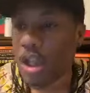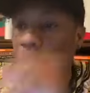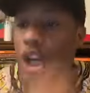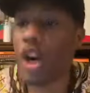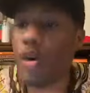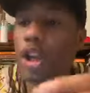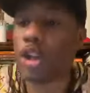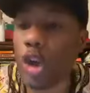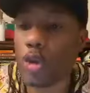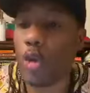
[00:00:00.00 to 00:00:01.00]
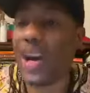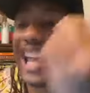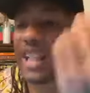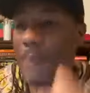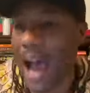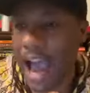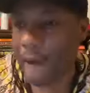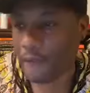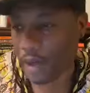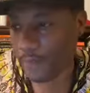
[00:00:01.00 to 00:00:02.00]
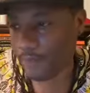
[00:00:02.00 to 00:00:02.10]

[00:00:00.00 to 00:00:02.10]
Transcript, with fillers: General Ojukwu is Biafra